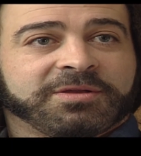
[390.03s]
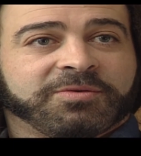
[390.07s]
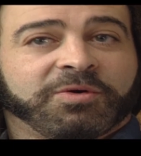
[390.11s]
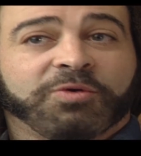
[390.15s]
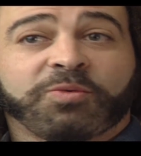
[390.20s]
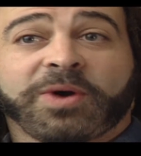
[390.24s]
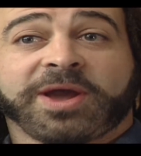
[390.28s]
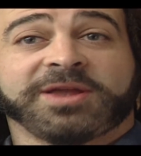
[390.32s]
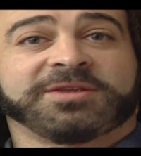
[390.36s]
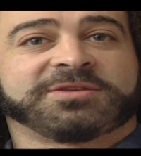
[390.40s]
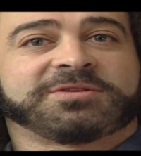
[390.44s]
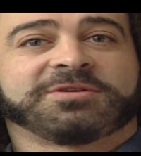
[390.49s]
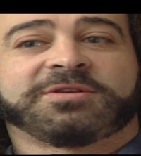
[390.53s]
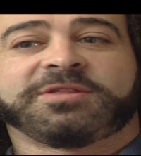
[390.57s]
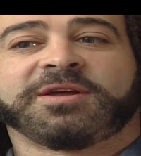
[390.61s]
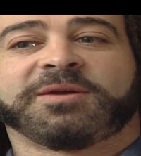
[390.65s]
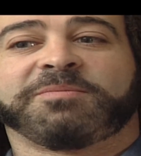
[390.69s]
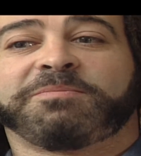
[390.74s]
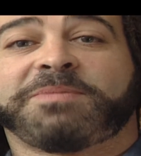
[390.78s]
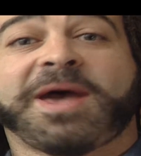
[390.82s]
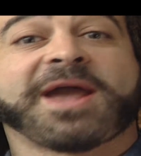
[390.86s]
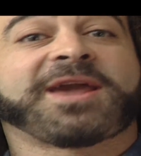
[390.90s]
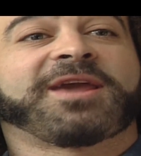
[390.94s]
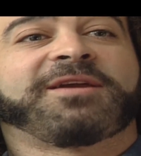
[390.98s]
We'll wait until
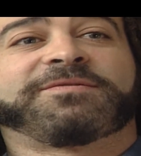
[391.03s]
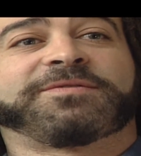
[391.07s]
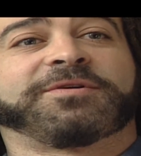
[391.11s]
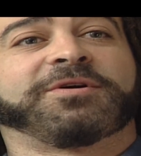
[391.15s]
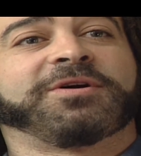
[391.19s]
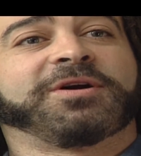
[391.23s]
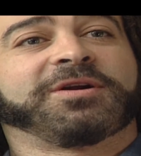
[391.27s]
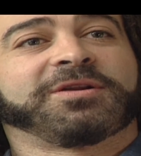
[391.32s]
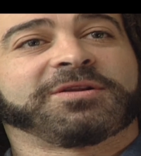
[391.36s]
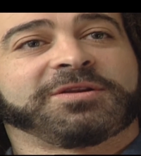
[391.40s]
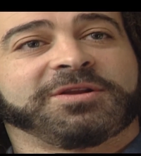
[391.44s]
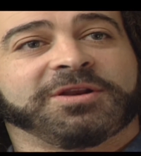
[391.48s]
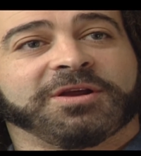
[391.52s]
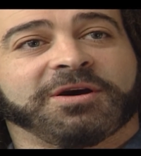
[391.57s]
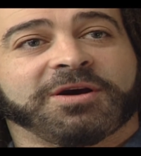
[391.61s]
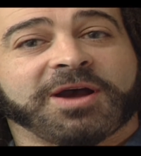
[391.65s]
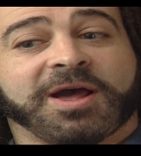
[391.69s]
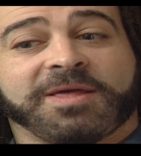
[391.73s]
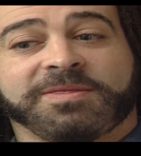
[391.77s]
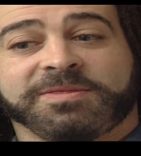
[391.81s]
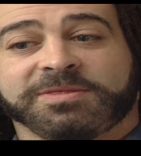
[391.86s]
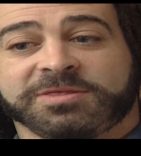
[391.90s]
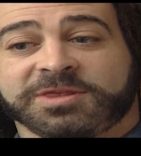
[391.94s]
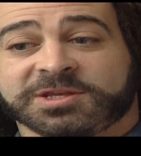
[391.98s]
they're begging for it, you know.
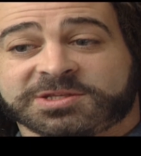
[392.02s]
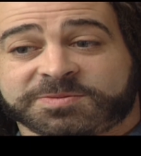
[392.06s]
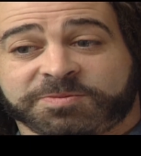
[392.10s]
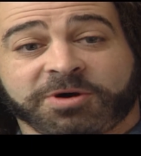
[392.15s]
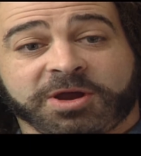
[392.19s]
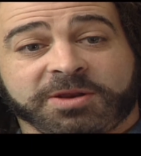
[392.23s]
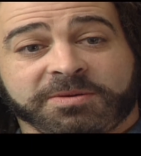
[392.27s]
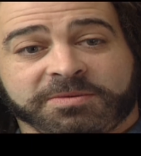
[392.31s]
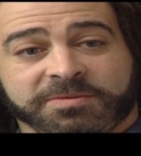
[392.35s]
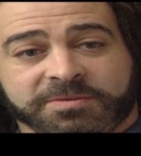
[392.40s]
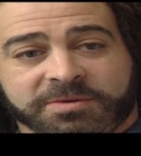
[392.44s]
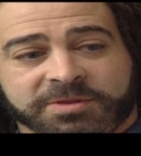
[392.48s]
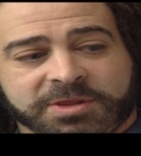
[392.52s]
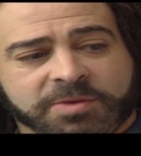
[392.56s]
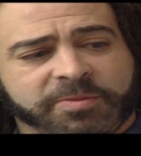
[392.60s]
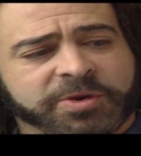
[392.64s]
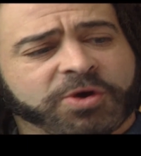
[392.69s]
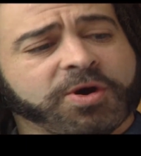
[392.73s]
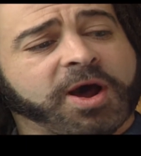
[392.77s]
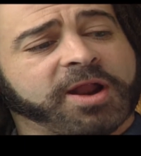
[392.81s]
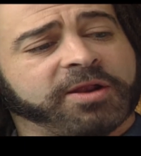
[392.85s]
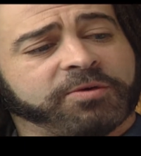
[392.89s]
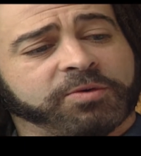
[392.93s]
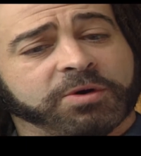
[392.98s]
And at this point, then we
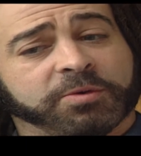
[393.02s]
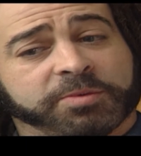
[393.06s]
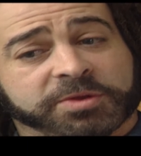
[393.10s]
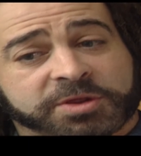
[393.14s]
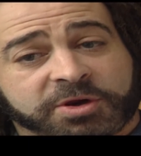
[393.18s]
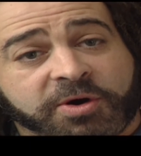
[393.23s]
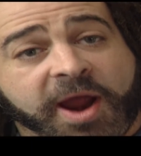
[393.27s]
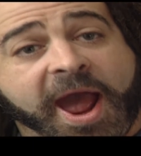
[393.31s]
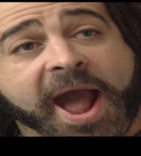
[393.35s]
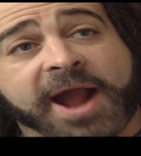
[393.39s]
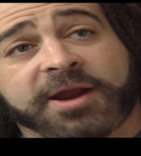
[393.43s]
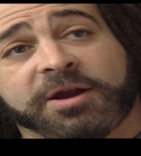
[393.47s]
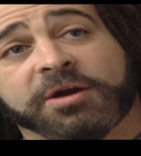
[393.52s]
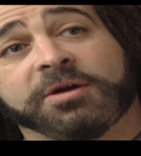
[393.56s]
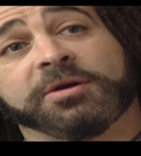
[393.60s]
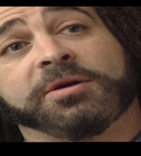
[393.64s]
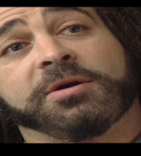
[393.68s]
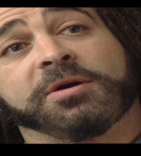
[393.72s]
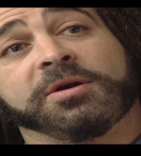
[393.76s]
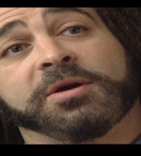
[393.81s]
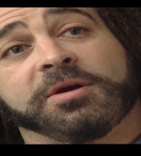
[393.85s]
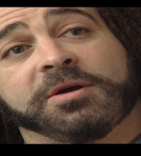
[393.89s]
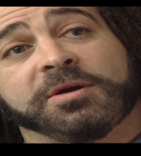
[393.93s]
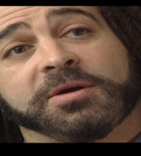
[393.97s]
go out on the road with Cracker,
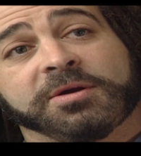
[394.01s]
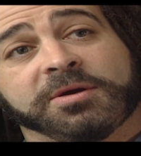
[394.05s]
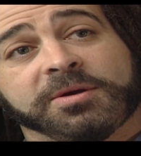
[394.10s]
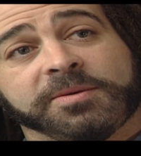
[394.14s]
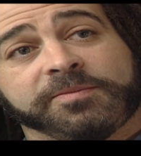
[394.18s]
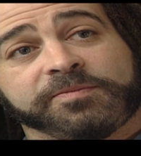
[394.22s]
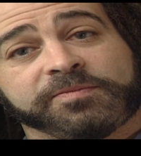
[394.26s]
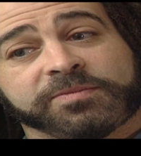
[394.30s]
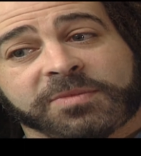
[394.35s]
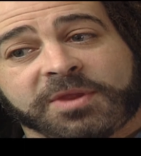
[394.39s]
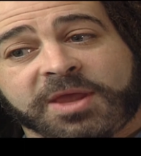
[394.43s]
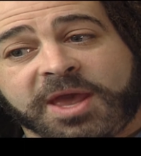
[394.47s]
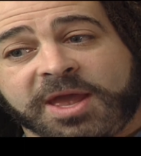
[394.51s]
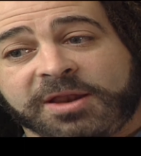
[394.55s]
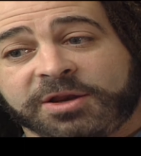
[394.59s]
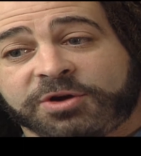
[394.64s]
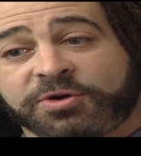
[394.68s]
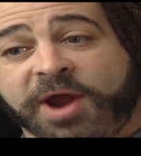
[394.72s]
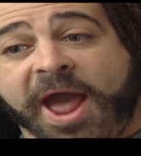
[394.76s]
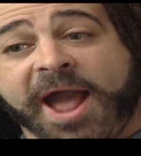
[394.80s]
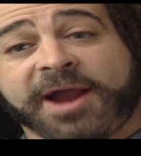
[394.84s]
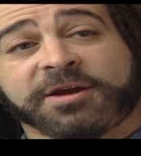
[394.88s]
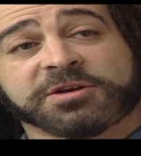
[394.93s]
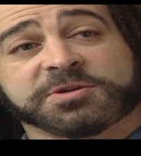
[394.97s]
and
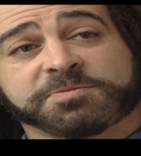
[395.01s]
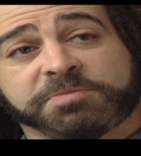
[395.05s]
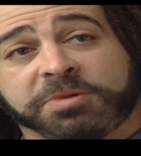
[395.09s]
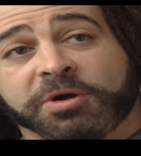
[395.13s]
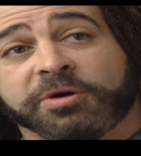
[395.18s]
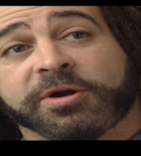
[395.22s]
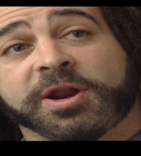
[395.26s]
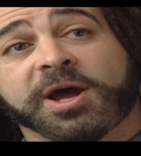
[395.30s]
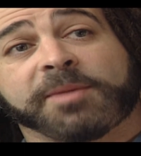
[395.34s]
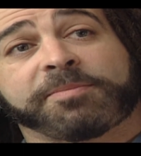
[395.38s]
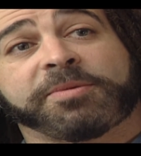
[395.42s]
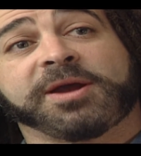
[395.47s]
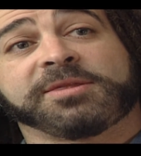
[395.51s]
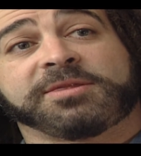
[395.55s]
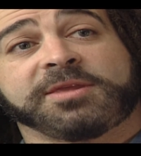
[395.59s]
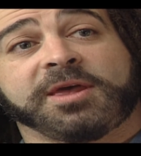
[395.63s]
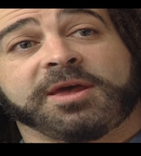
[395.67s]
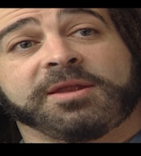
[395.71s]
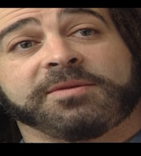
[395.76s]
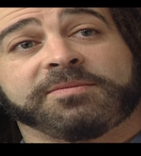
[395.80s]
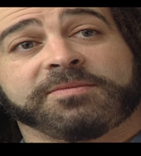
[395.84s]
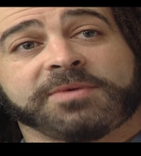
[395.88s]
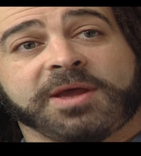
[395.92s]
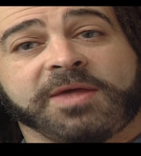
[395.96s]
Cracker's blowing up right
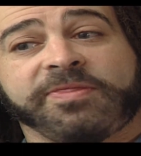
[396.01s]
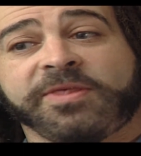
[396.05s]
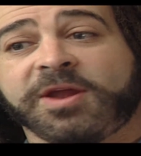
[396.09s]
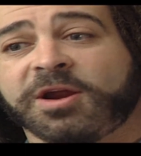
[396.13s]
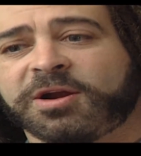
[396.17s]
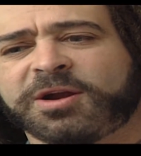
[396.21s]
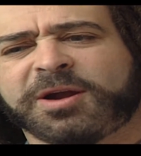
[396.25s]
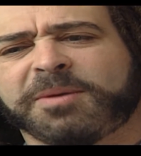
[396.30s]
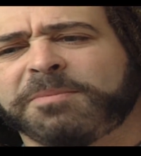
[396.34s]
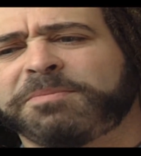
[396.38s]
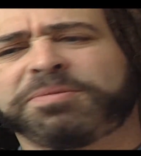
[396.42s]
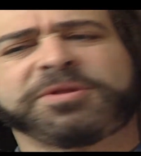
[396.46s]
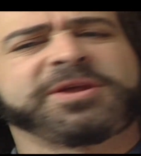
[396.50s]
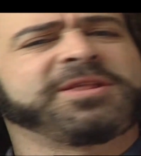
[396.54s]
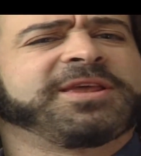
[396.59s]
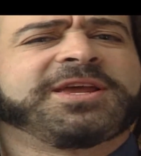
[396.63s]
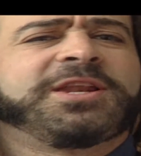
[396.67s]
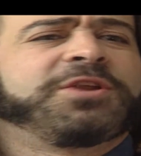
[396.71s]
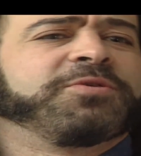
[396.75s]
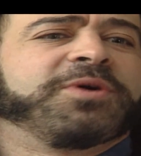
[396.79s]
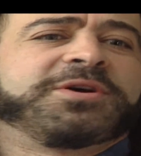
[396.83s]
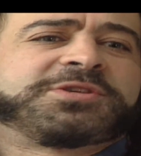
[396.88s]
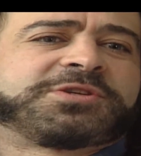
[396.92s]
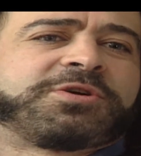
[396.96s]
then, and they're completely
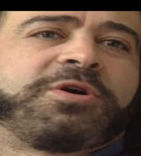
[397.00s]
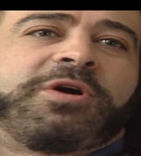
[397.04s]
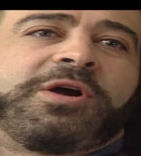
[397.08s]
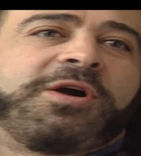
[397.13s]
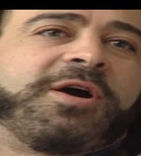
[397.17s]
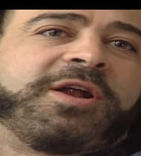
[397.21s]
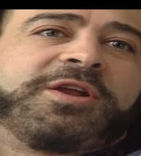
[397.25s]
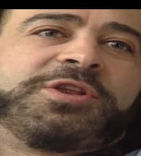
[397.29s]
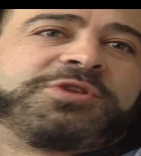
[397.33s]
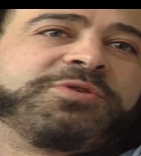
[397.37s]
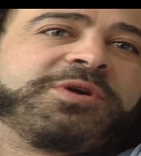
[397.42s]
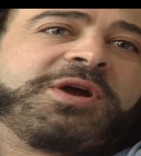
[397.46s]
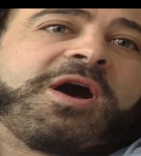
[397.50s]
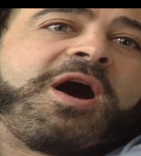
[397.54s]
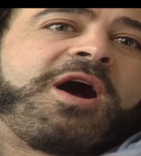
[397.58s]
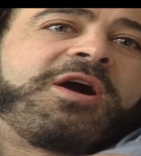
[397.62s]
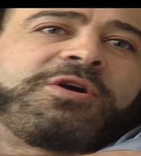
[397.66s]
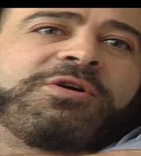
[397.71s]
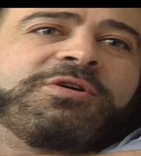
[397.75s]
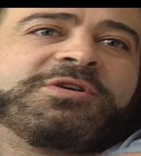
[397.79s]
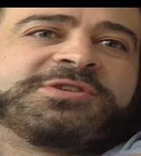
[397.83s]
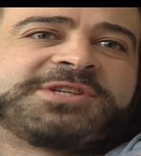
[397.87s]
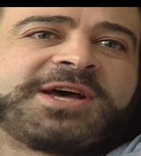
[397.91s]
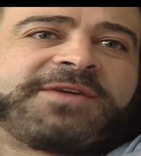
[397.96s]
into us going on and doing
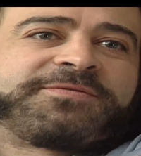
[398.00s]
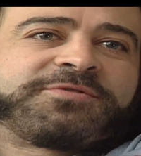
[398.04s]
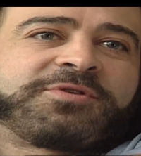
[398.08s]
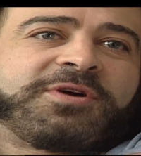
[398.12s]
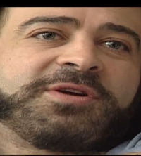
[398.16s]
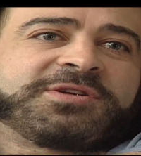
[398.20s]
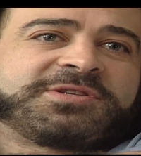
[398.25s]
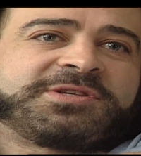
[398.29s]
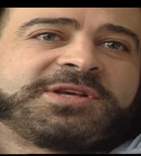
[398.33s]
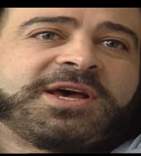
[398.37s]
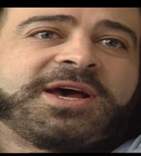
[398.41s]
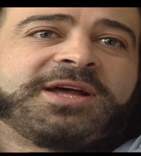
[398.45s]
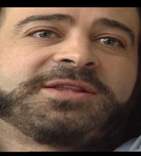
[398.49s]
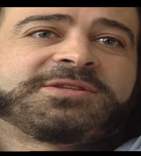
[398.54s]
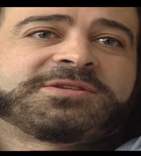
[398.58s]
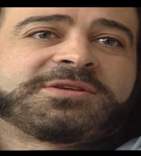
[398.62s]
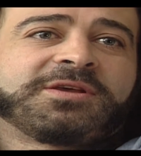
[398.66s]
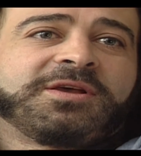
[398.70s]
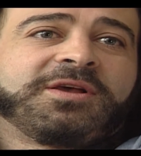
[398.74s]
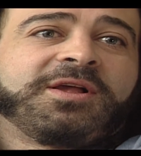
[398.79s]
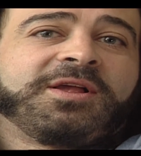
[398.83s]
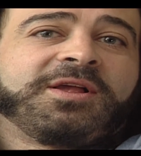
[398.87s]
encores after our sets.